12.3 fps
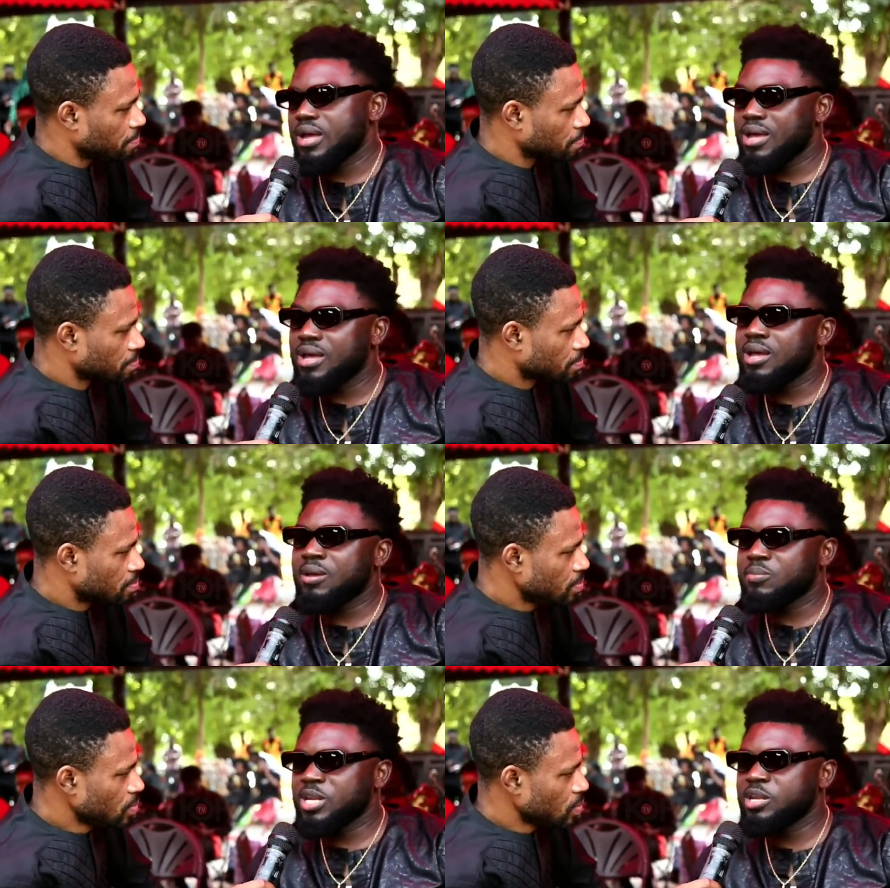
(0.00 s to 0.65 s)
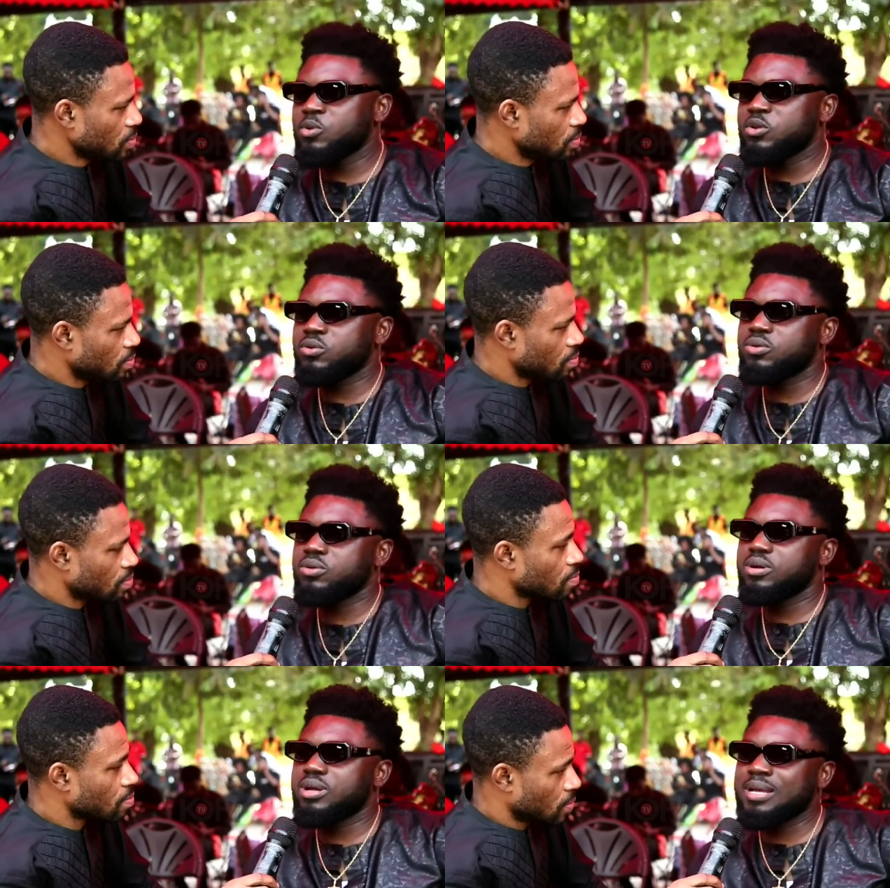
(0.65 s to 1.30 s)
Speaker 1: yeah,
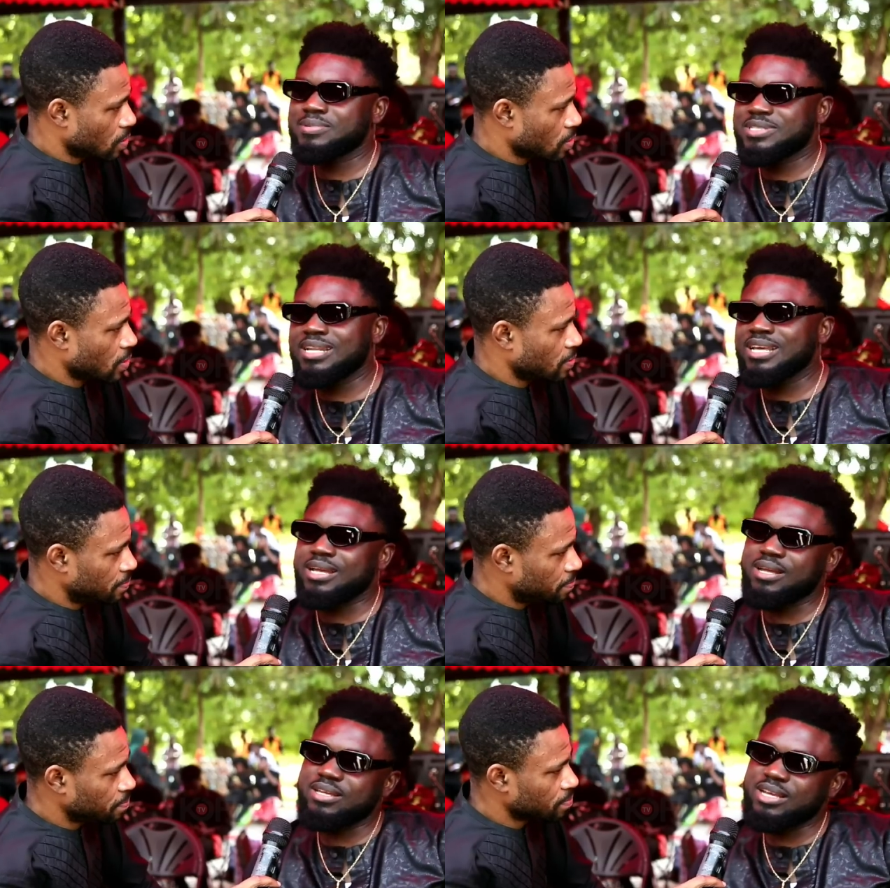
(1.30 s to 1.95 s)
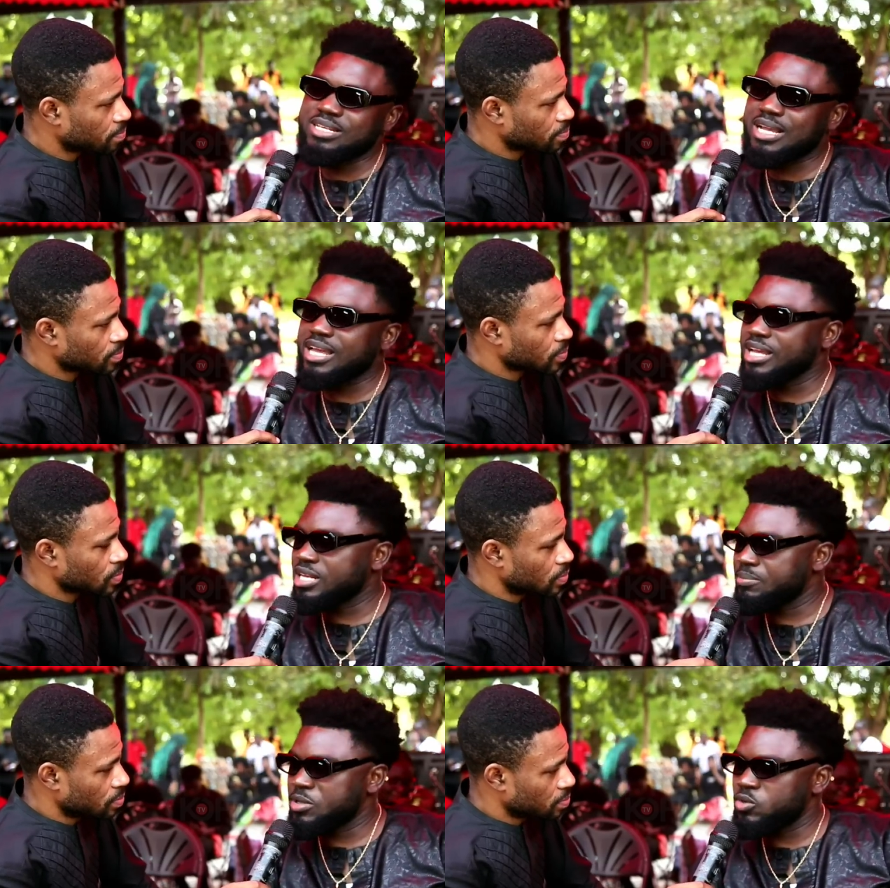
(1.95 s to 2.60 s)
minimum. I'm saying, yeah,
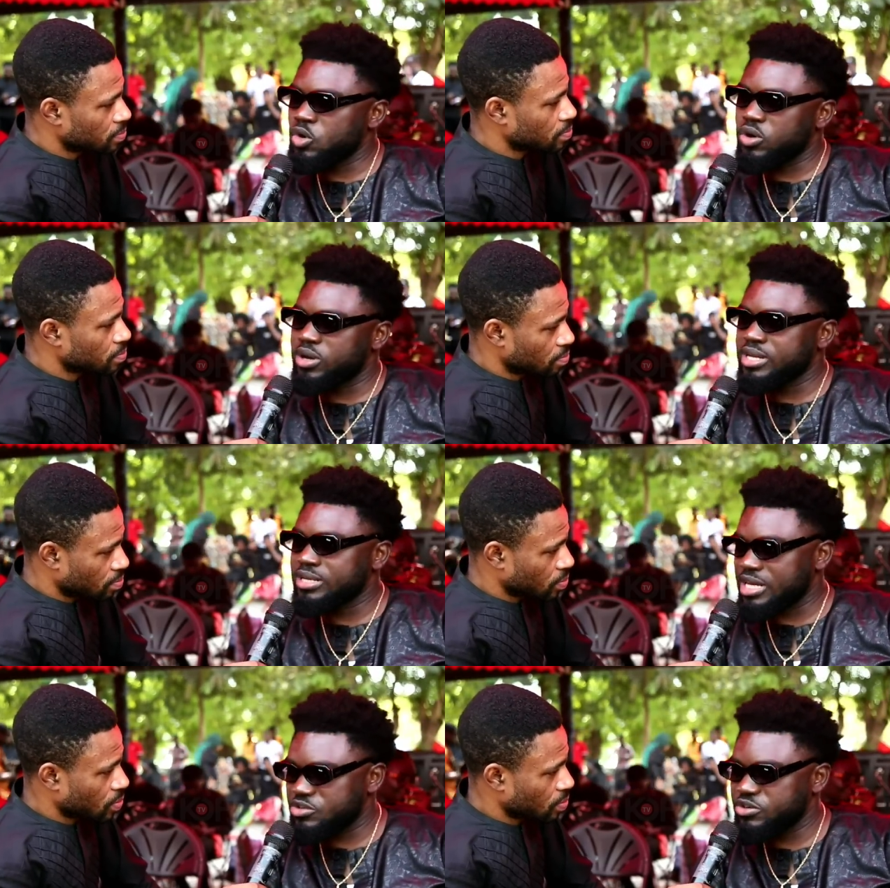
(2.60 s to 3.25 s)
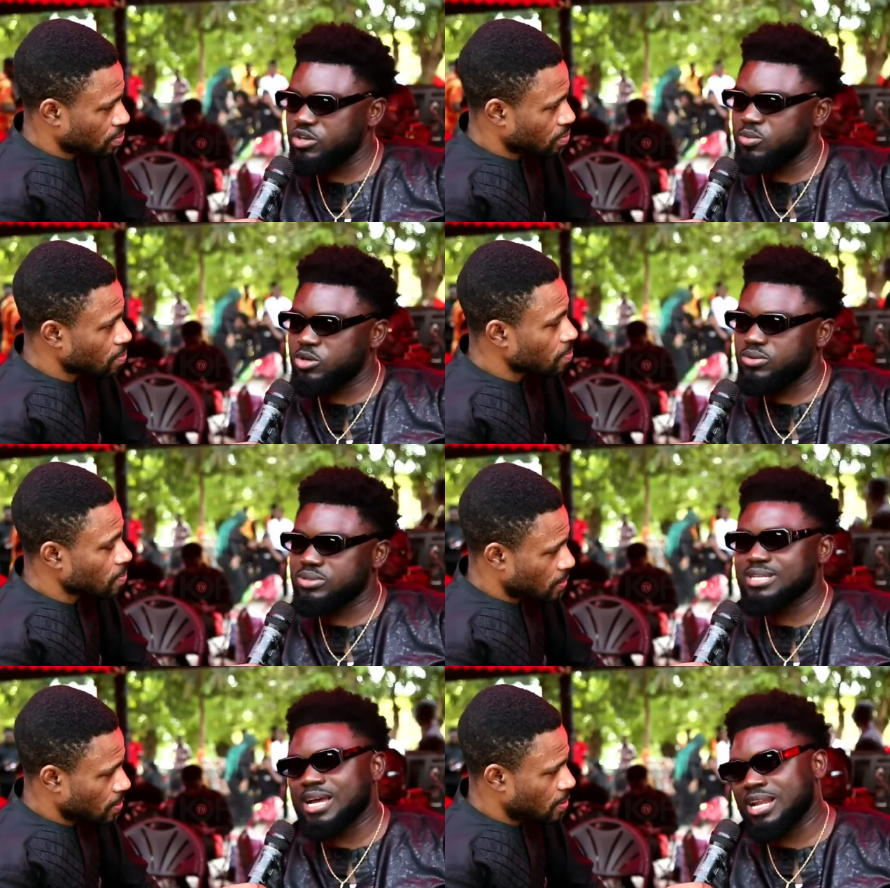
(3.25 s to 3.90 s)
minimum industry,
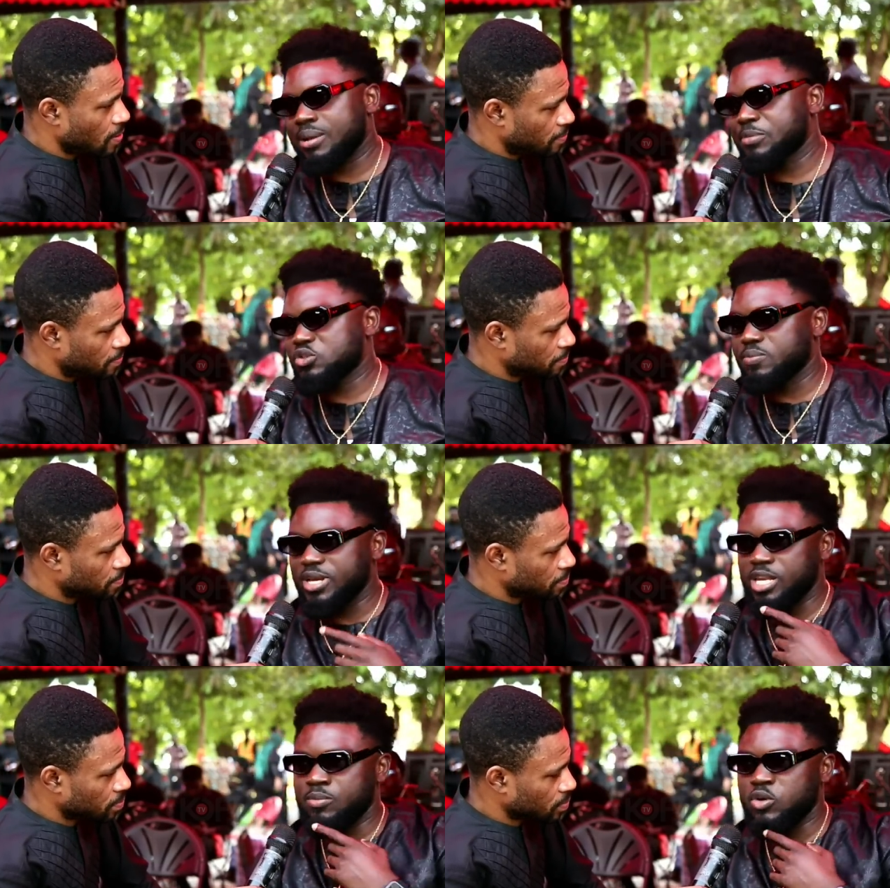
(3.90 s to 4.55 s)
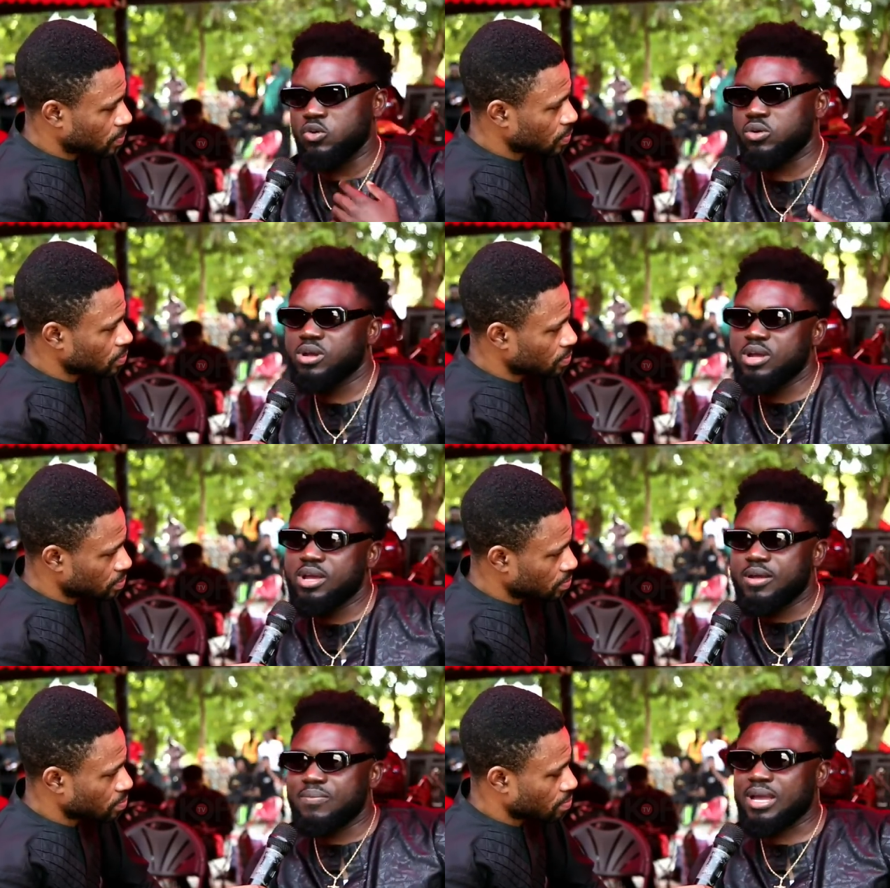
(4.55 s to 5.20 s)
no, Sana Miss Minimum.
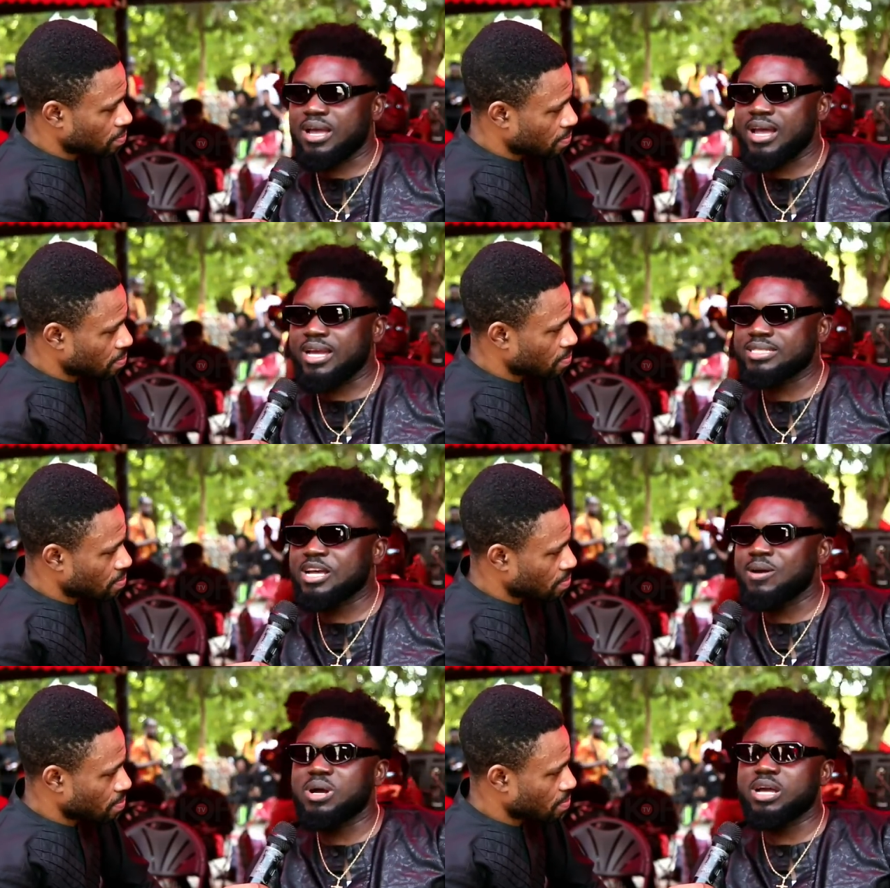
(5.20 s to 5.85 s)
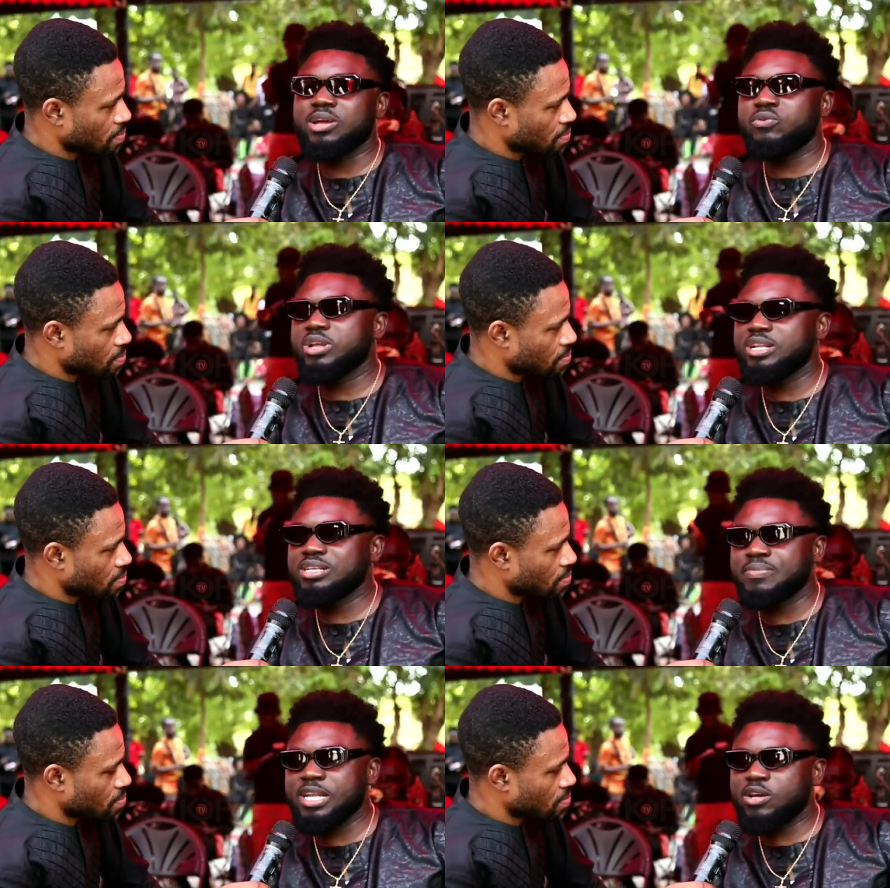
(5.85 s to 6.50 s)
Mikaita, my
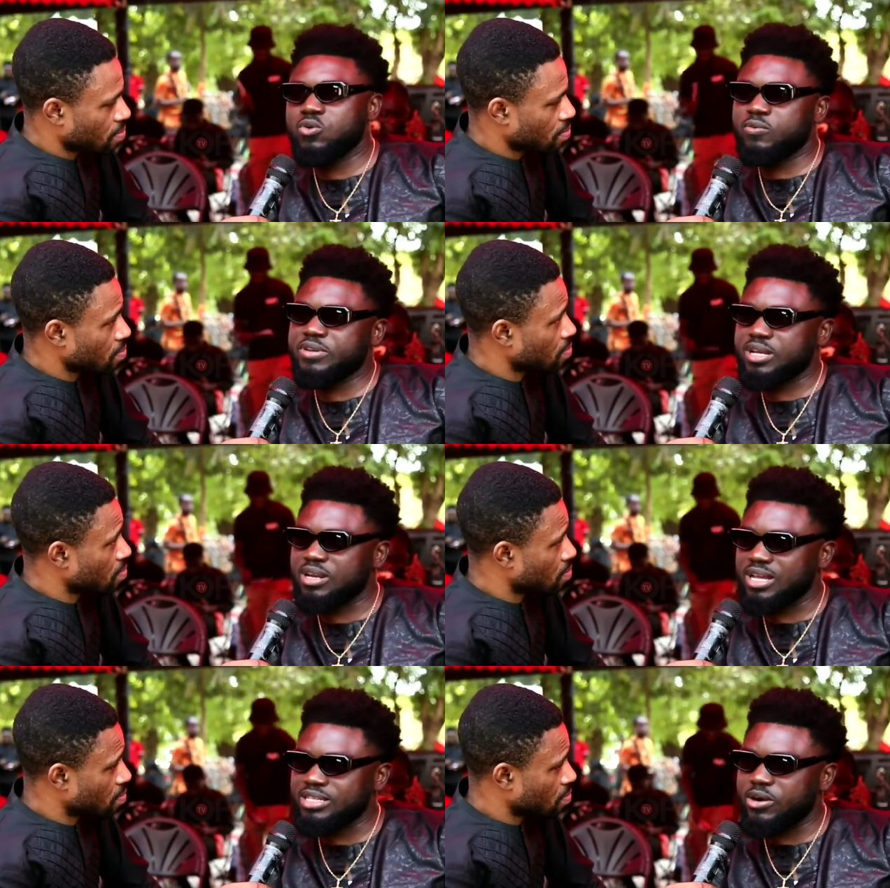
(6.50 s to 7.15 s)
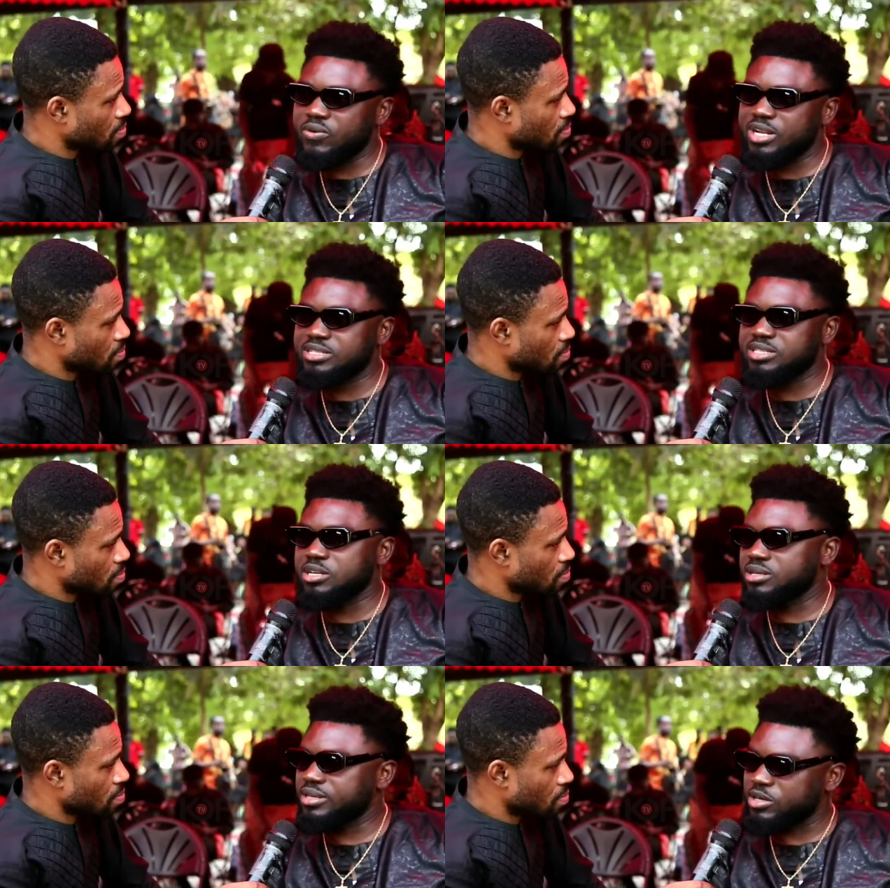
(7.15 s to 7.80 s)
release, Meneko Fikinata
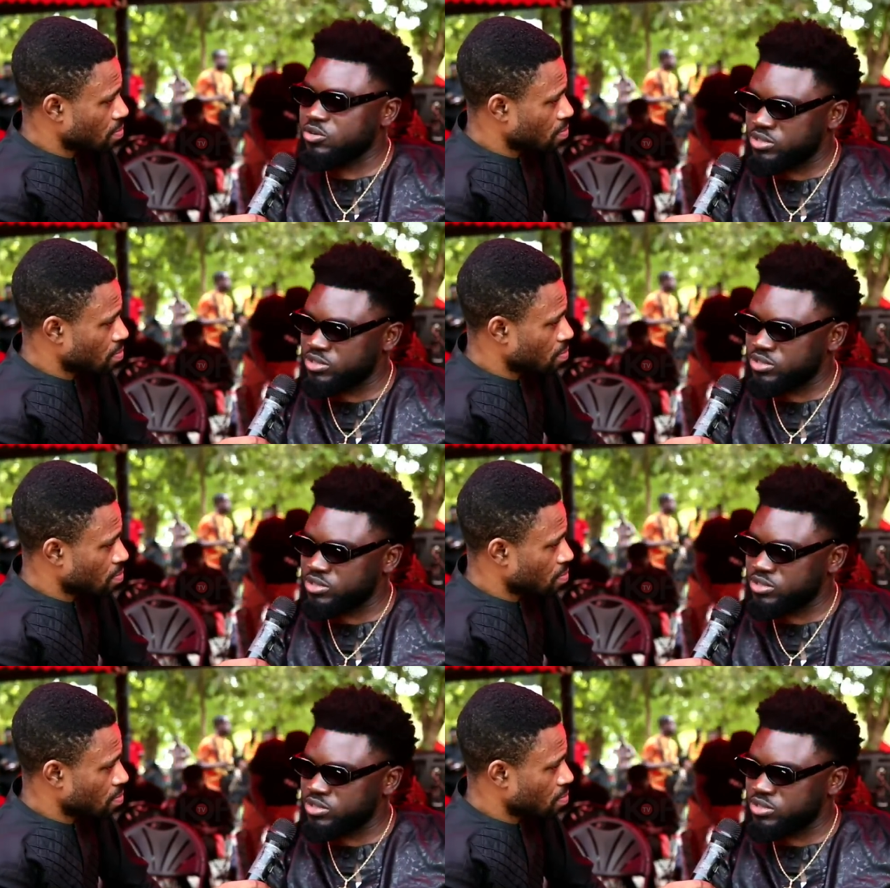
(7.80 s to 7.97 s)
releasing